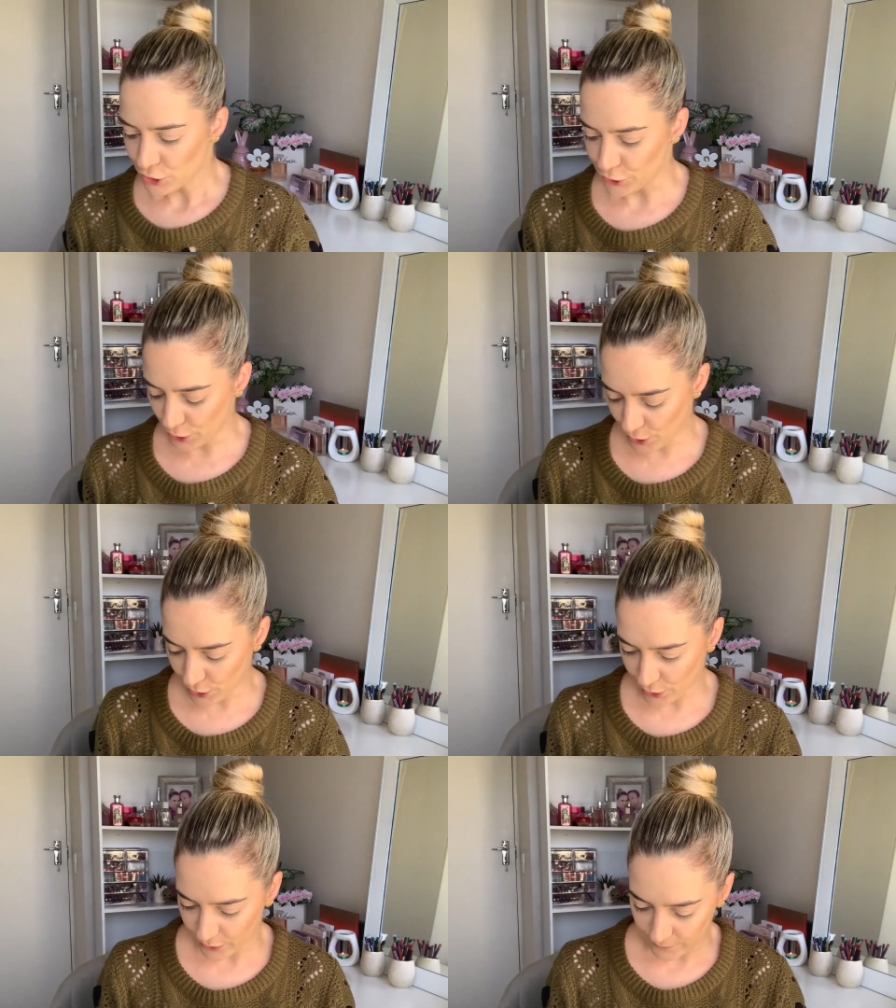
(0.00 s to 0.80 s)

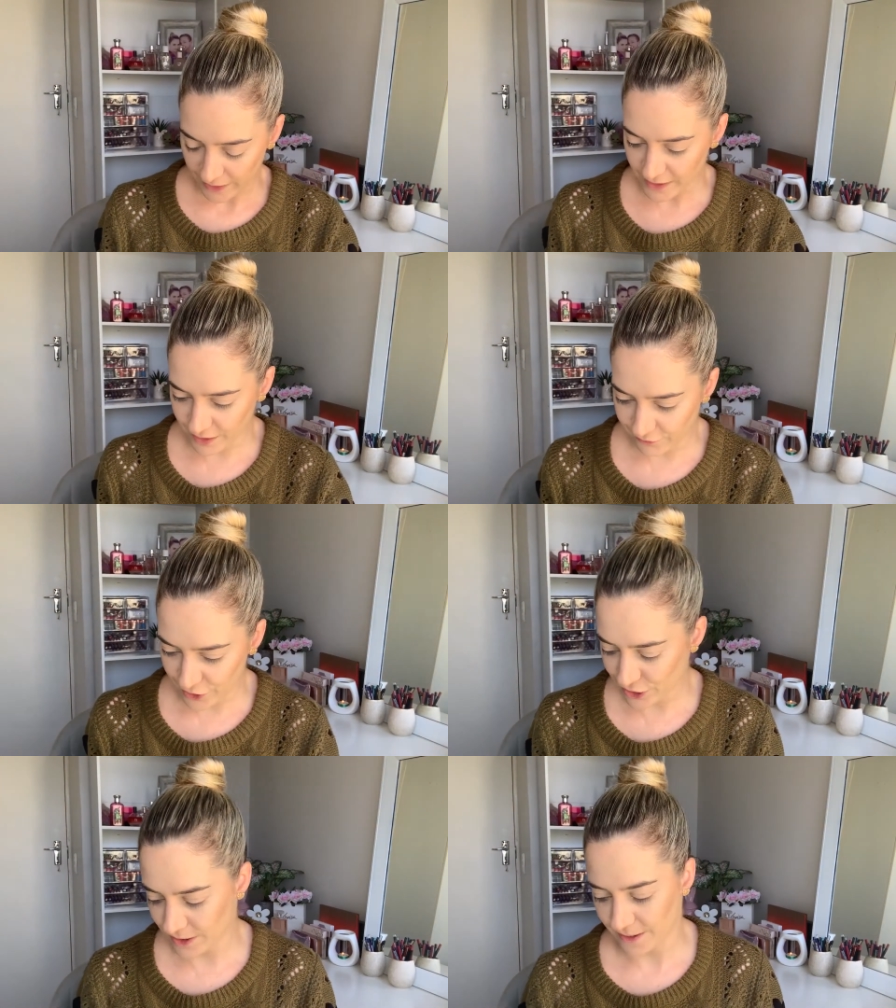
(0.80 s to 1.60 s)
So that's the
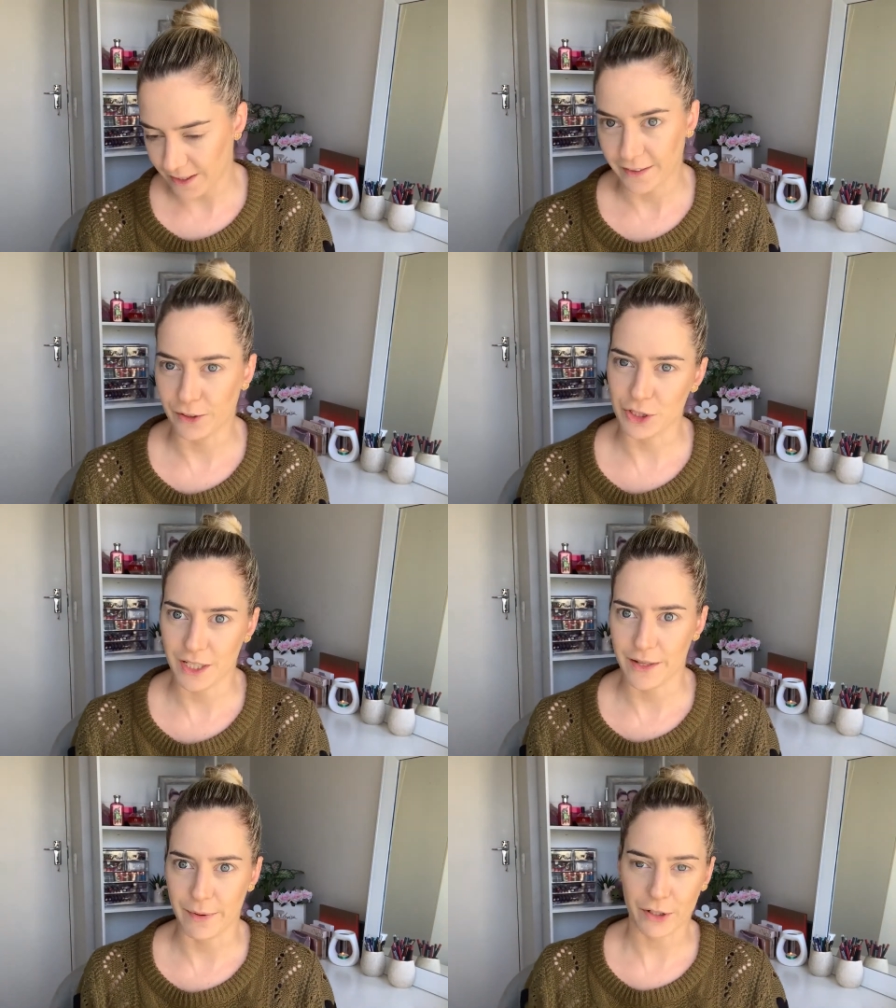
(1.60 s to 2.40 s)
first thing you
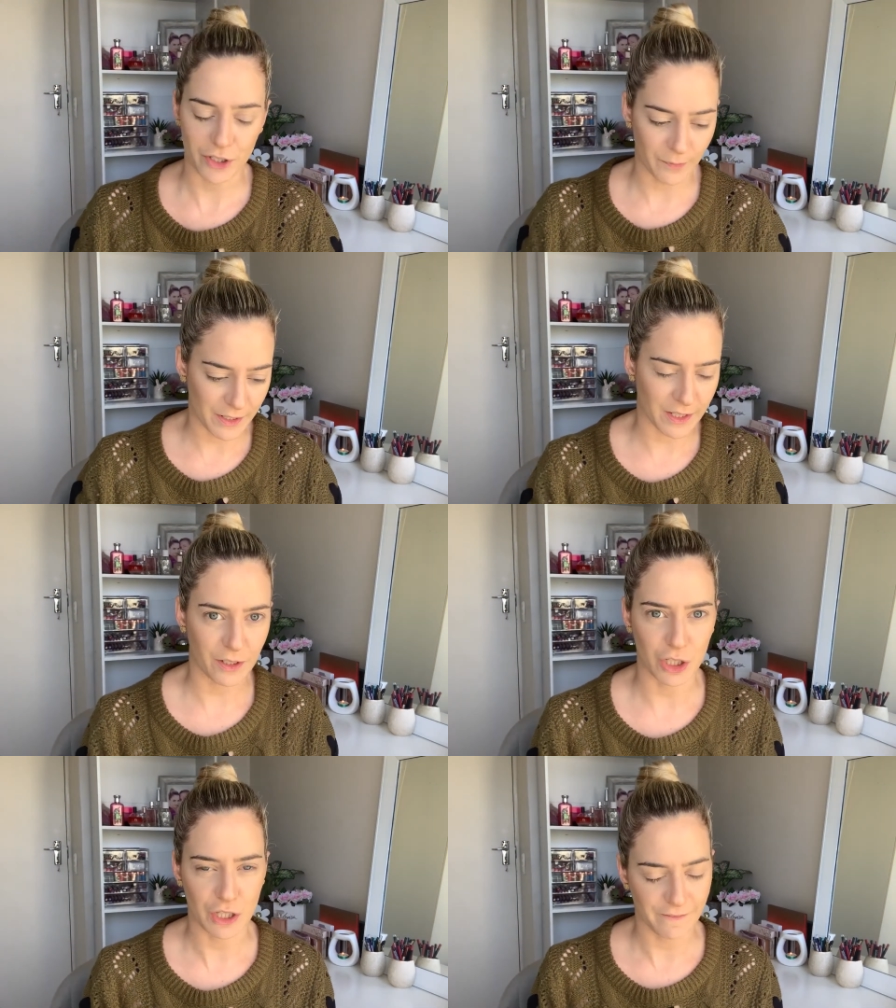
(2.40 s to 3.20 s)
see in the box, obviously,
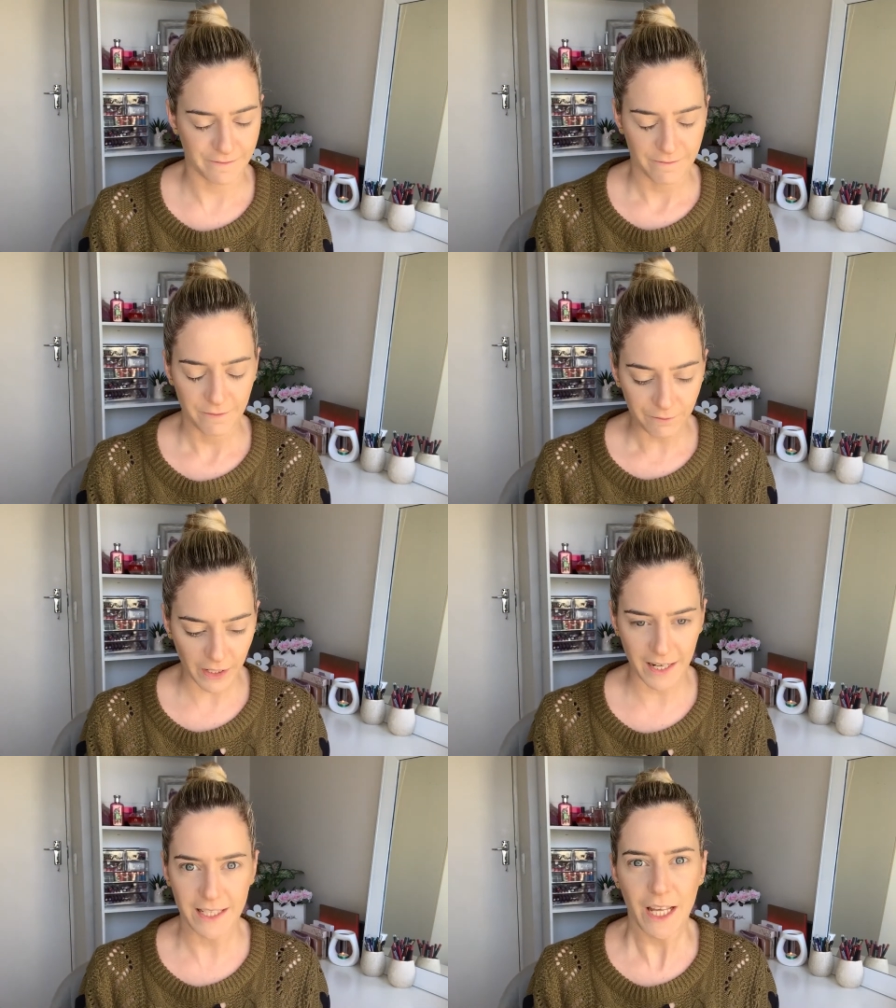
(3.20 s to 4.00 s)
because it's
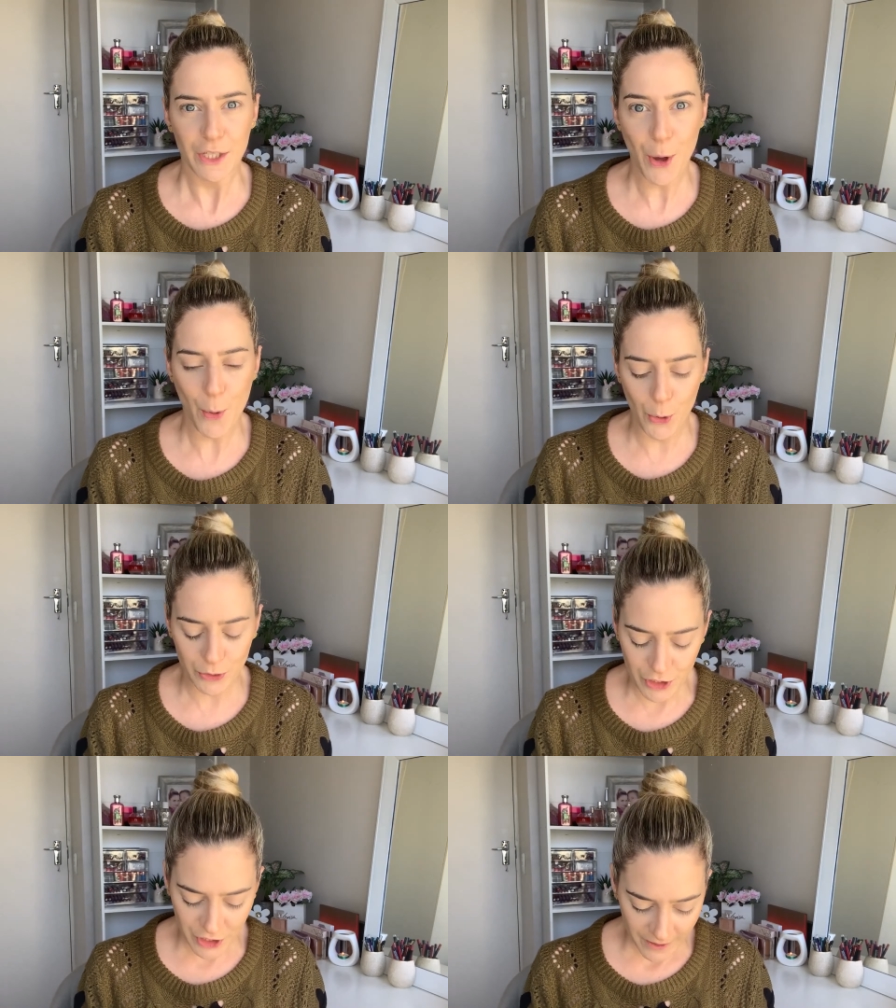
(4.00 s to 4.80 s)
freaking
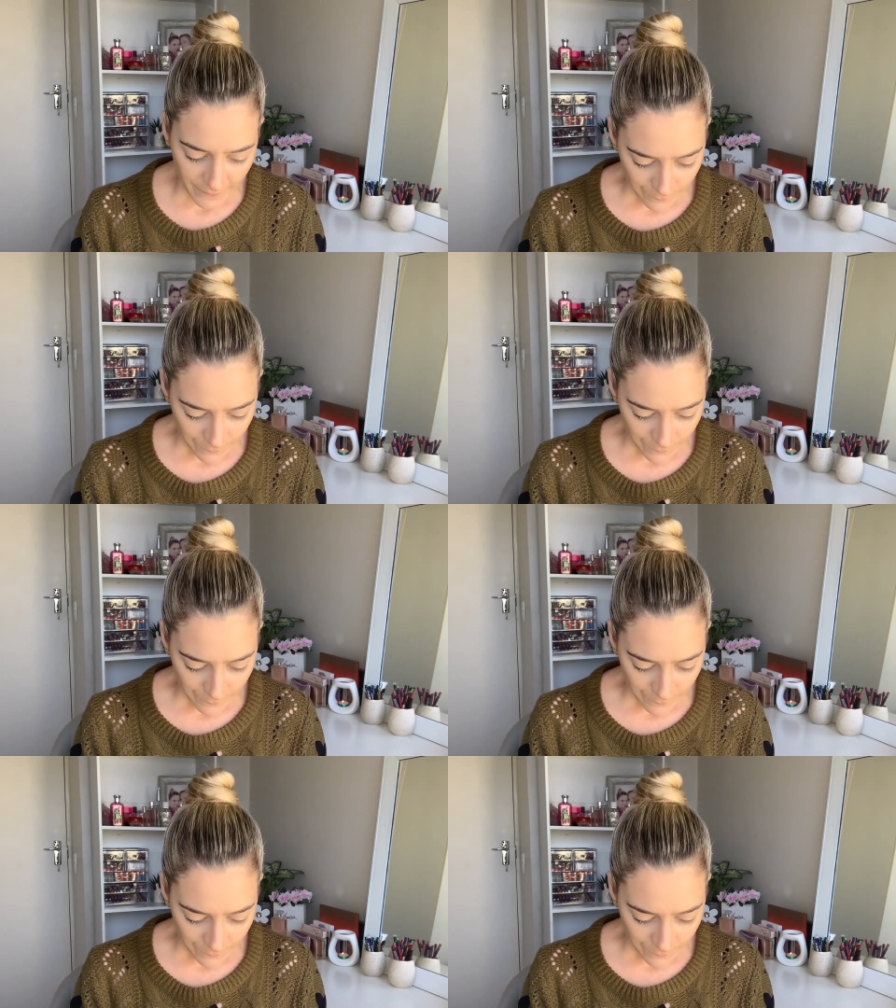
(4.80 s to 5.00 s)
huge.